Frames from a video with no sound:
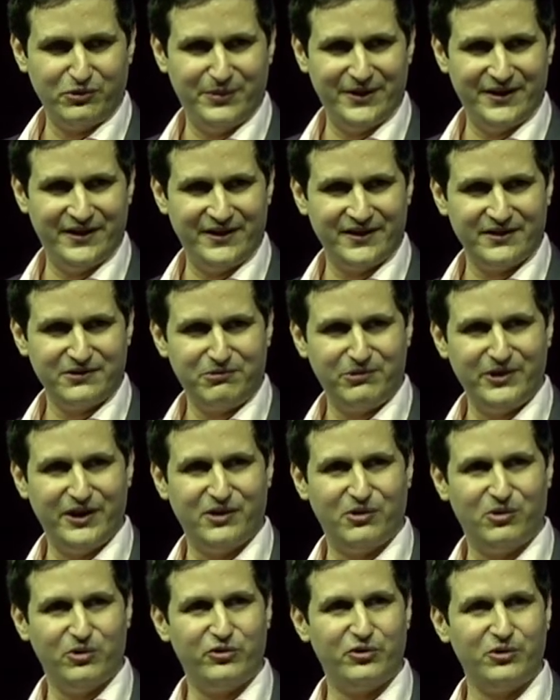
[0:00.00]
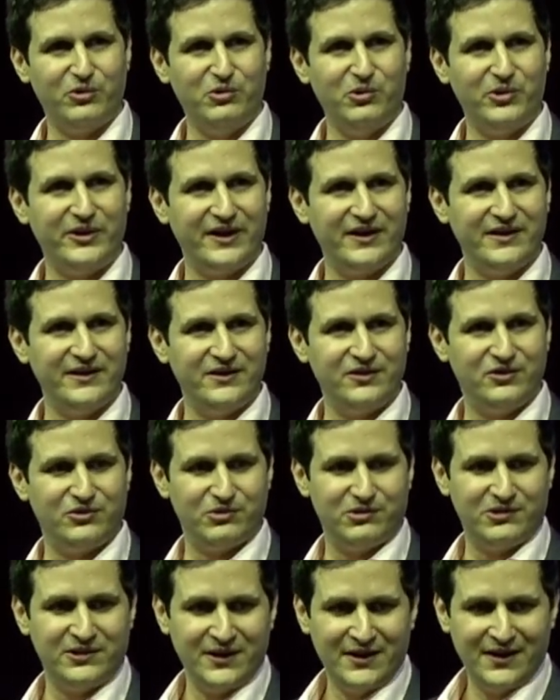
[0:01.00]
to be here, we are also looking
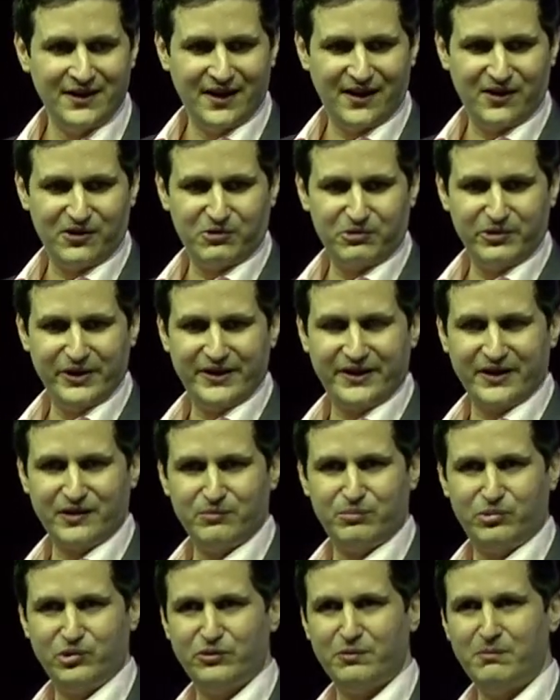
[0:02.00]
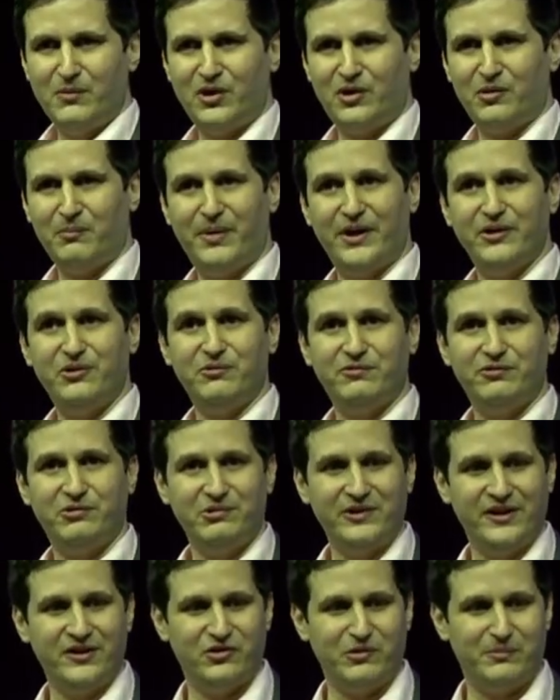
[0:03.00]
into how we can put more
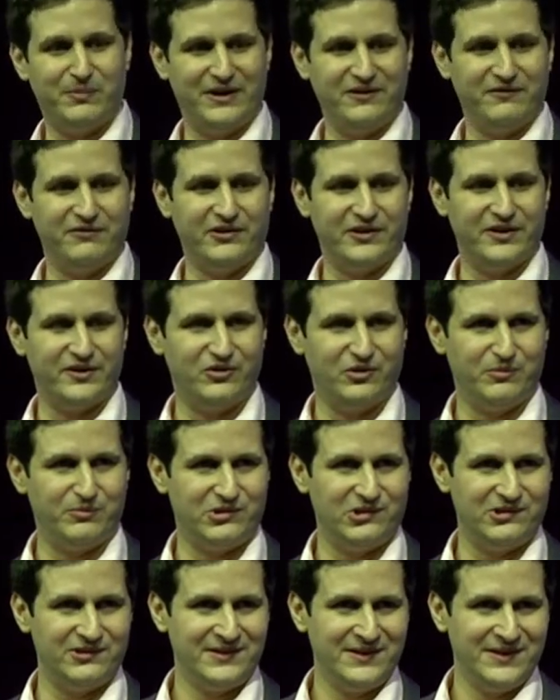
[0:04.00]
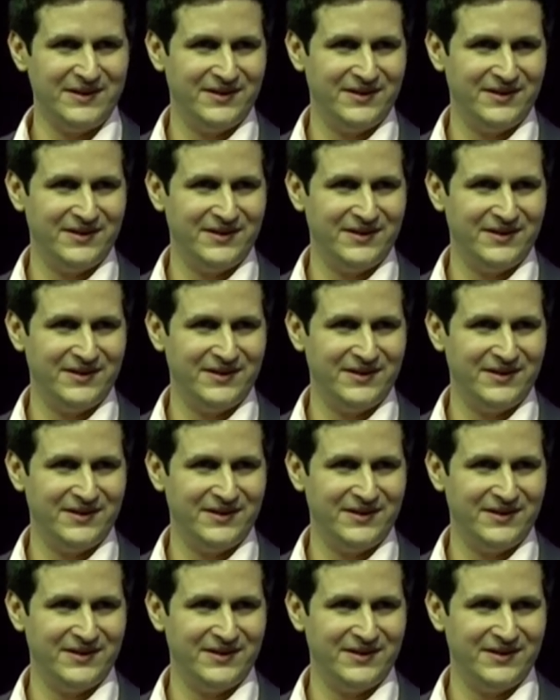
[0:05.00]
biofuel in the plane, for example.